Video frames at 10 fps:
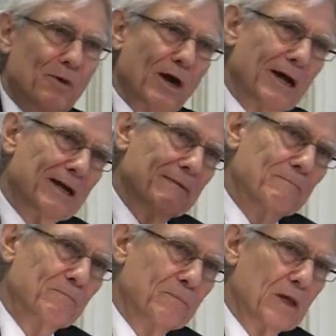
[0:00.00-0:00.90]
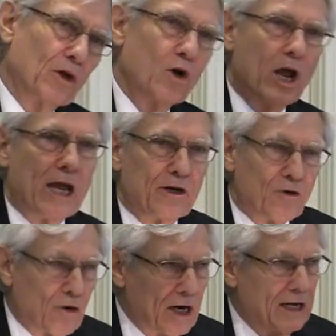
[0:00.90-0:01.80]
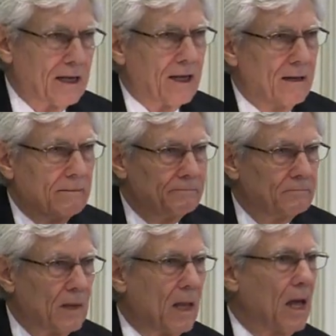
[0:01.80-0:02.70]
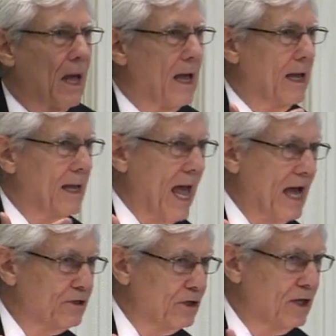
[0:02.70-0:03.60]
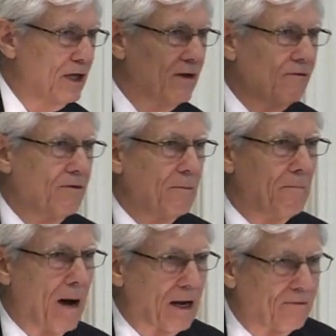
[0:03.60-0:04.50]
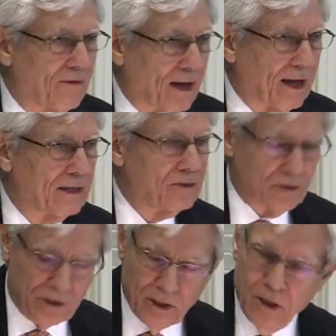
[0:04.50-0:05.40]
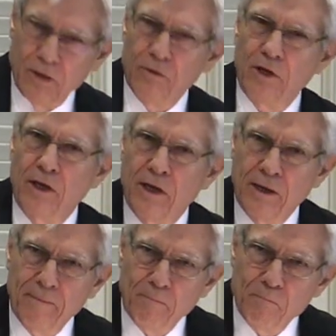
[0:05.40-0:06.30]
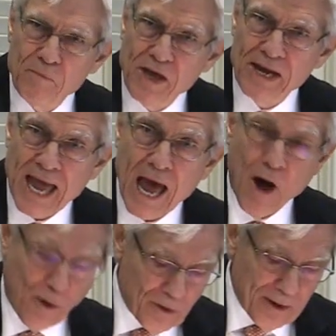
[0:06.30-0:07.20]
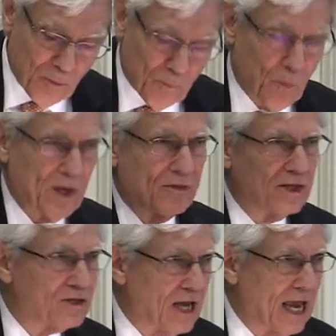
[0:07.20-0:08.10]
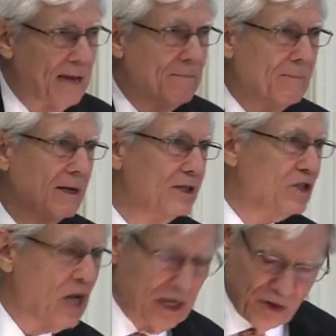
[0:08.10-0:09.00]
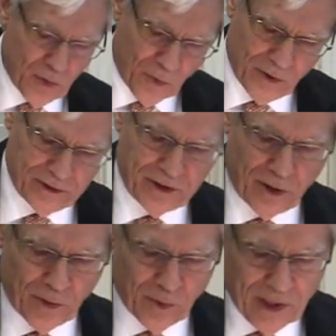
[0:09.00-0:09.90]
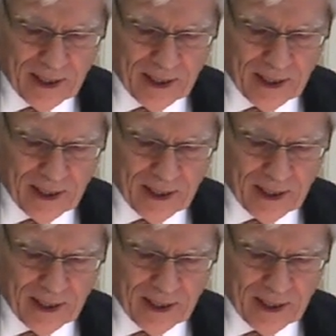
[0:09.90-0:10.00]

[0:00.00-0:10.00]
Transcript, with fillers: uh, in Greek, a adjective modifies the, the noun with the same gender. So